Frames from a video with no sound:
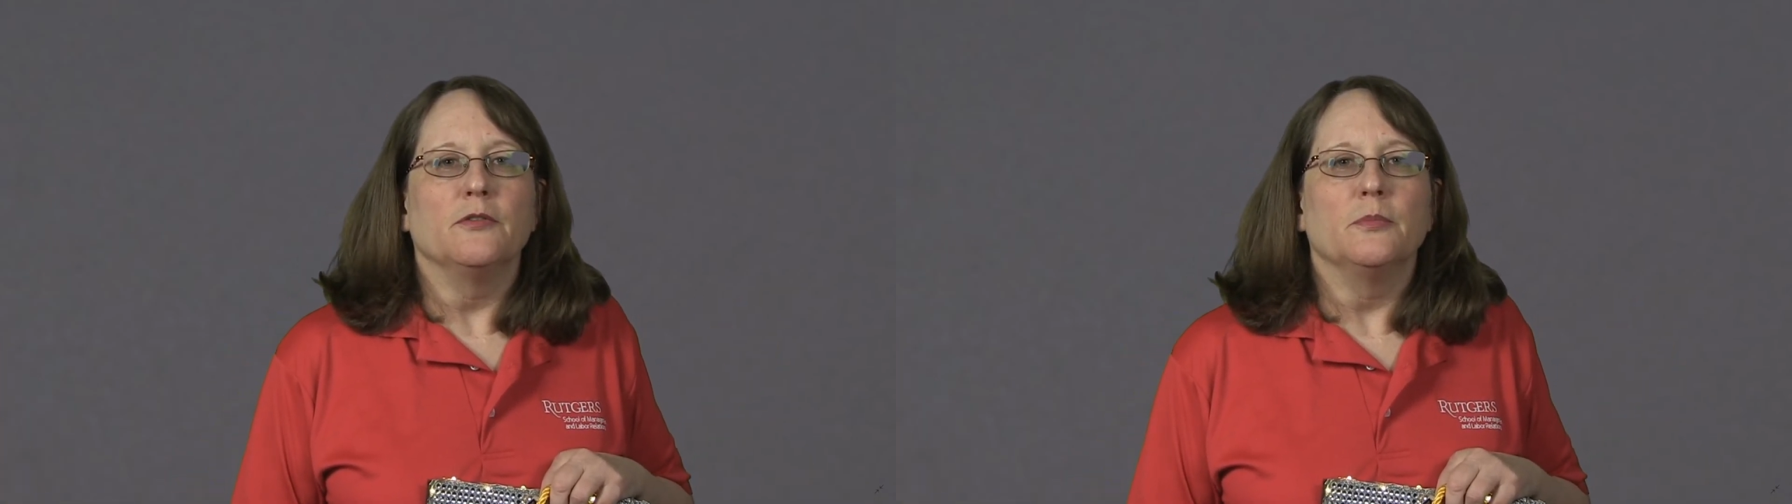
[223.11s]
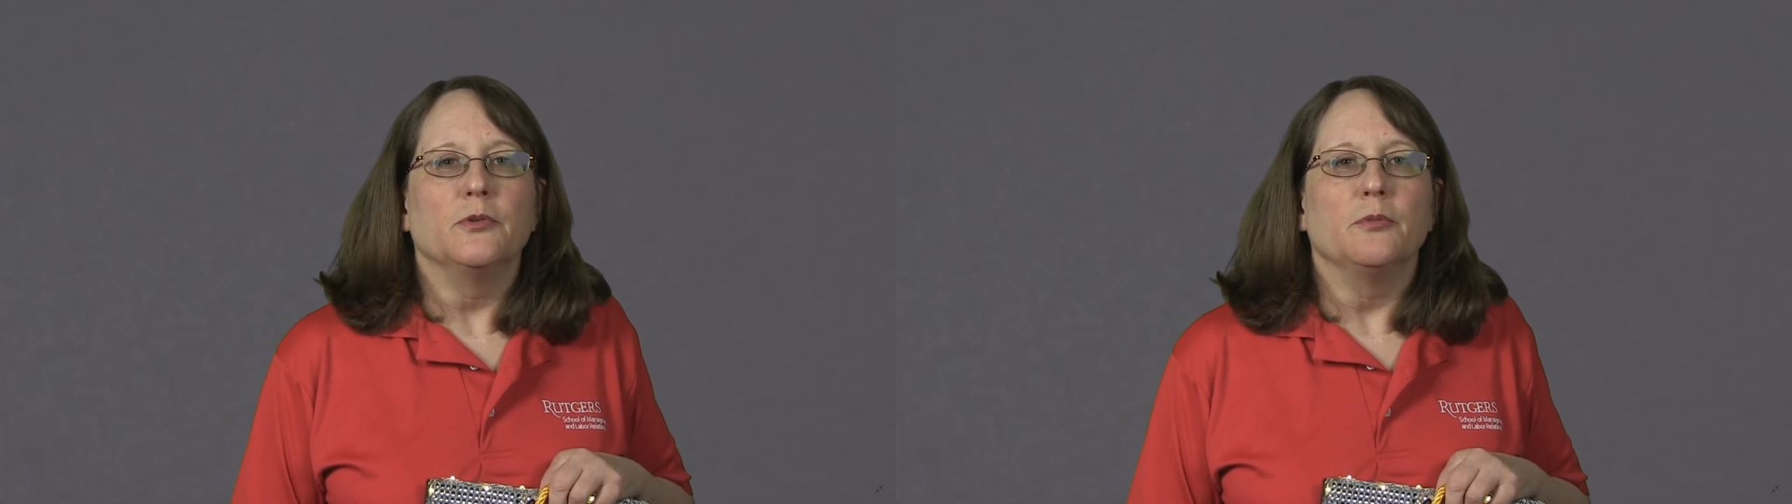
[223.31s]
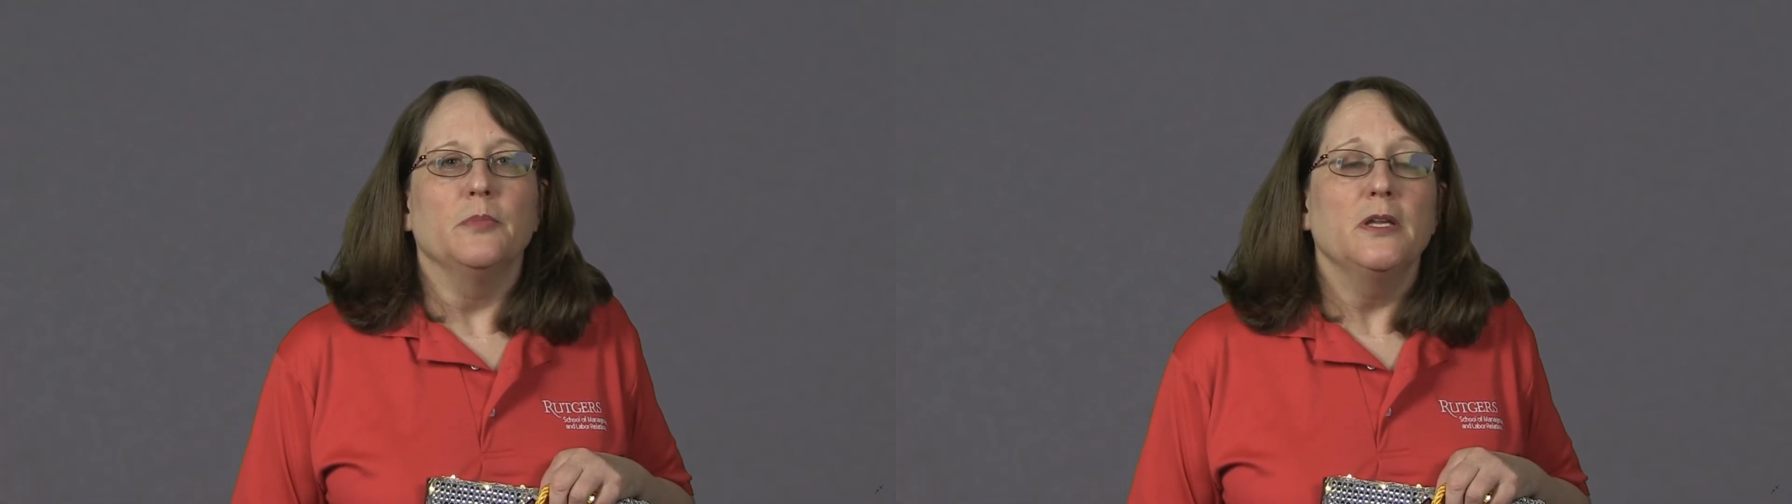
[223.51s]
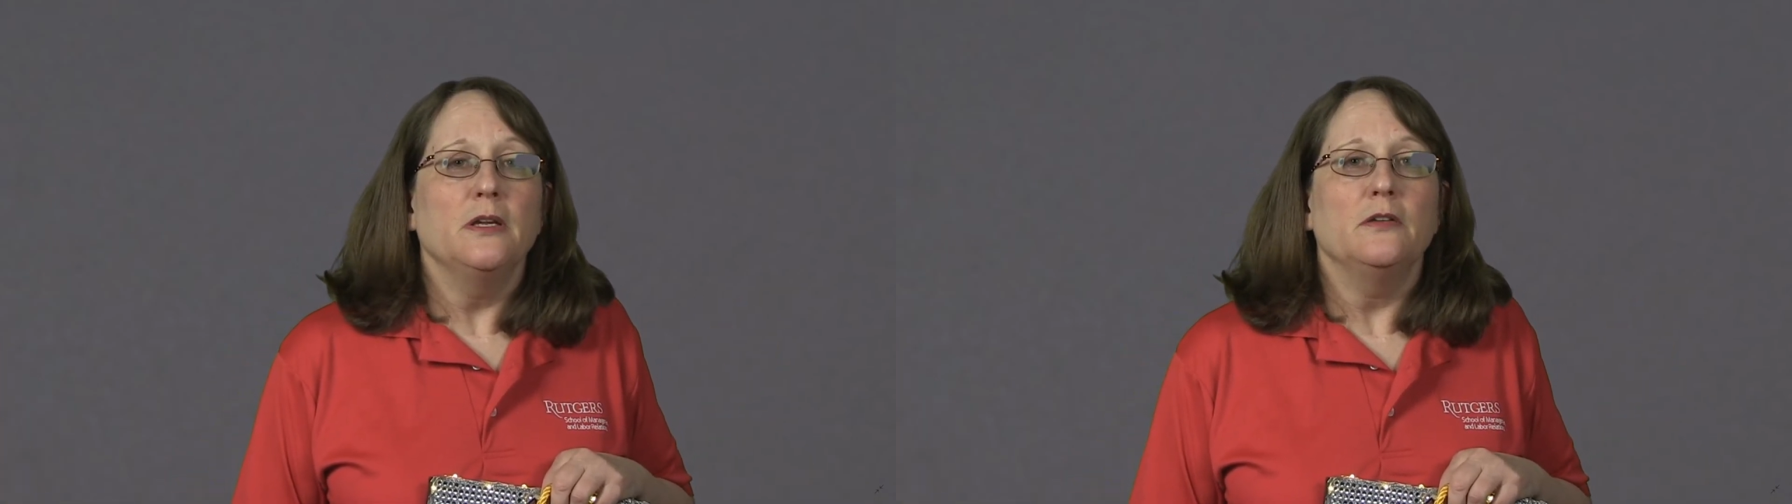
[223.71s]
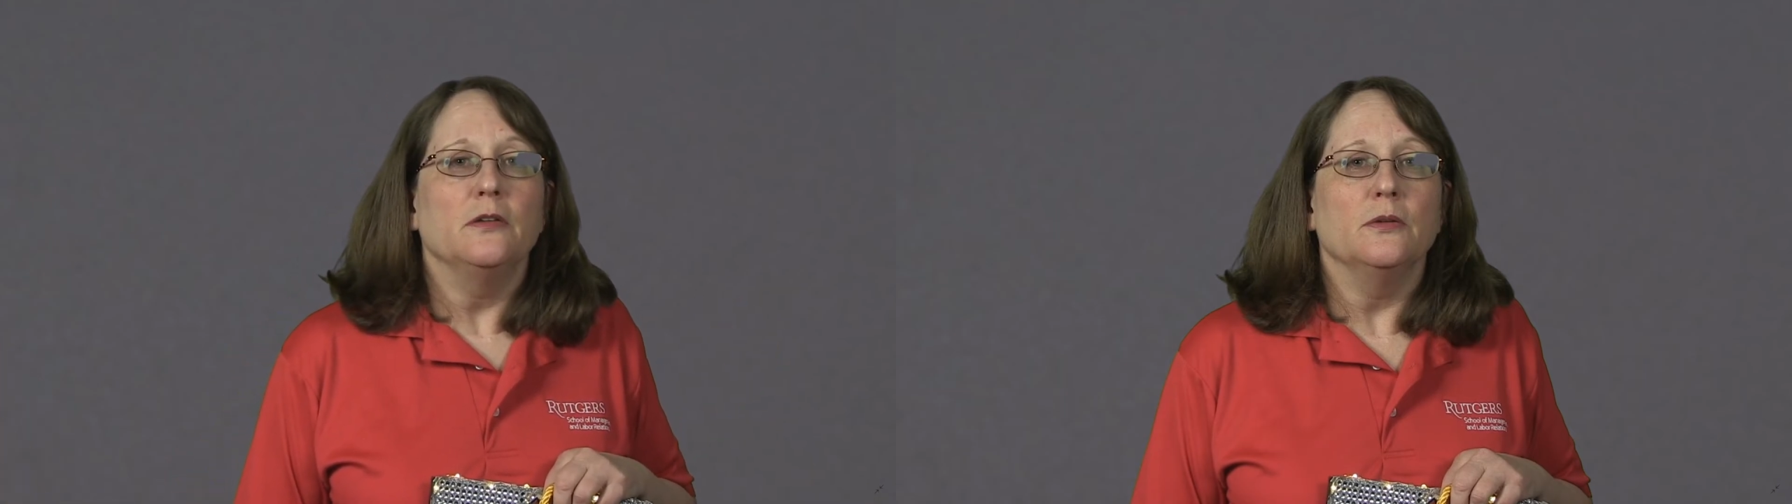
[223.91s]
the most
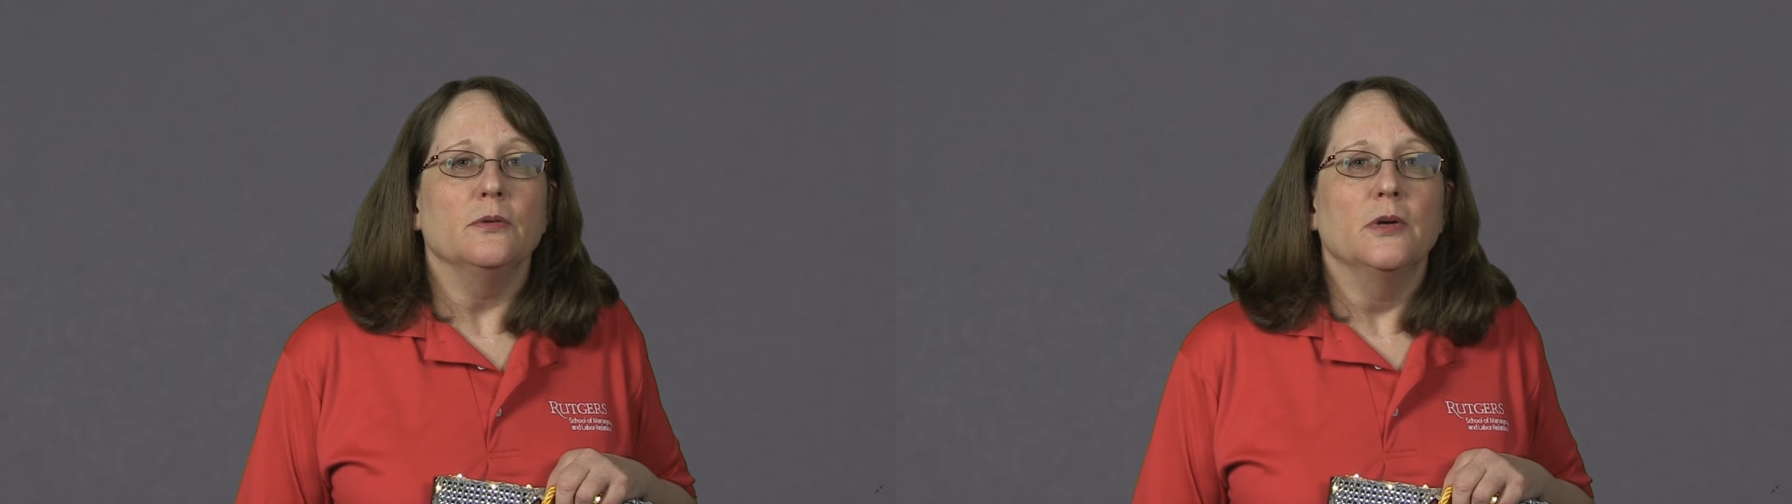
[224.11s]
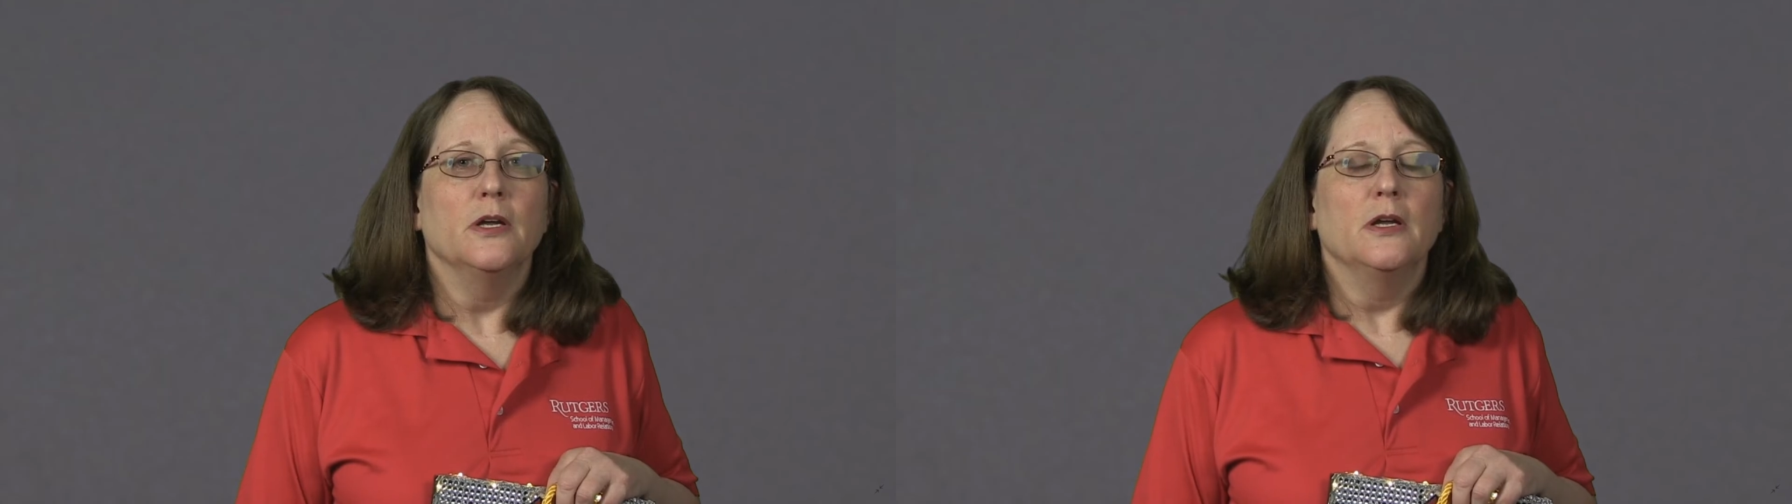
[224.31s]
meaning to you